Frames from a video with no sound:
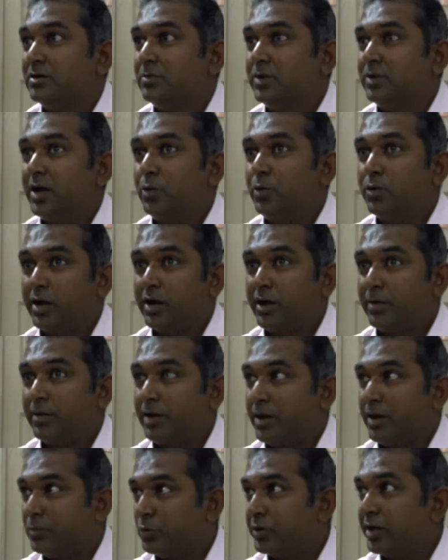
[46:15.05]
But
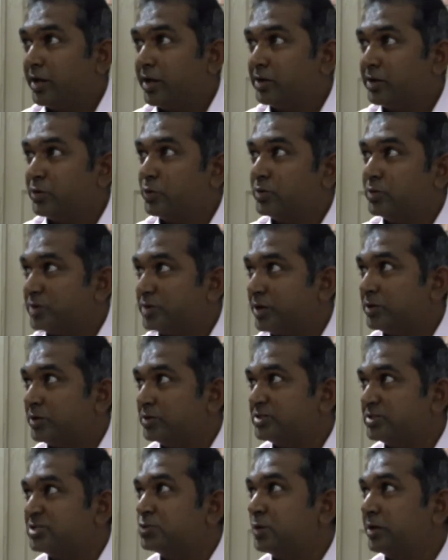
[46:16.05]
I'm looking at you, so
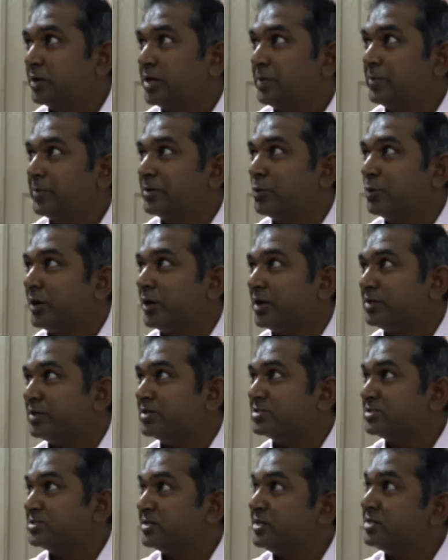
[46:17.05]
I just want to keep it going like
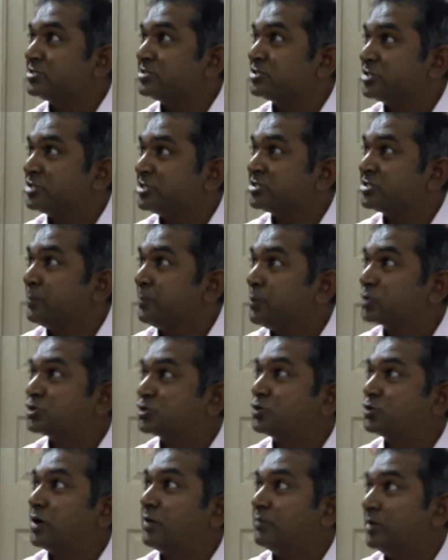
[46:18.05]
this. She's
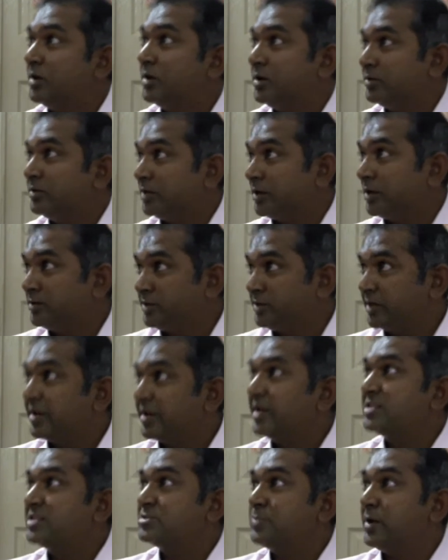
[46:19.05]
supposed to have, the
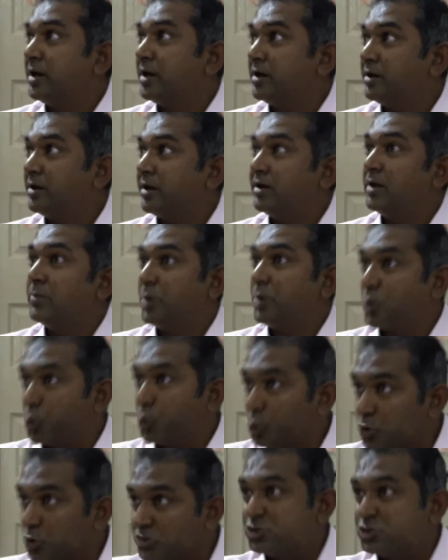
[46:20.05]
kinsman and redeemer
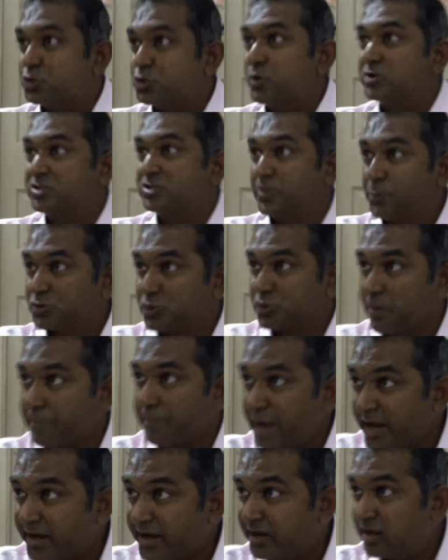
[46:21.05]
closest to her, supposed to have
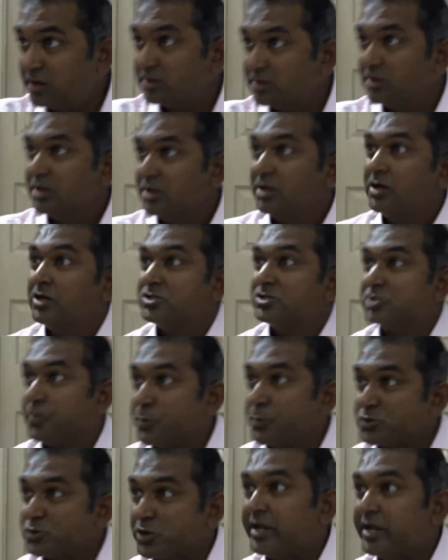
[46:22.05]
married her,
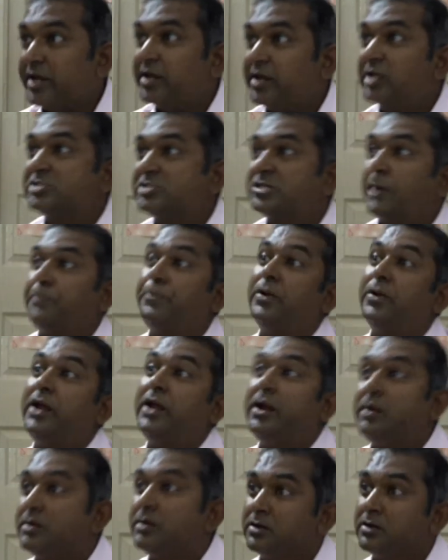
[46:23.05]
supposed to have taken a chappal
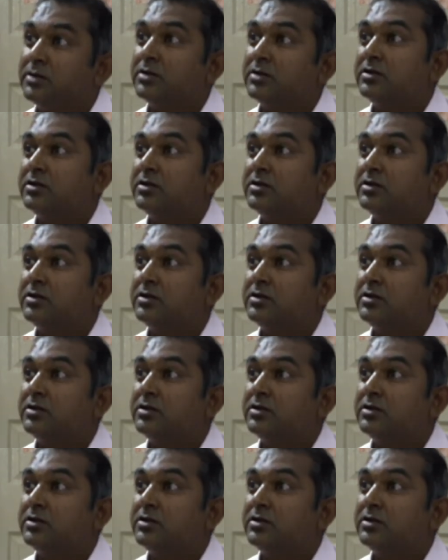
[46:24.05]
and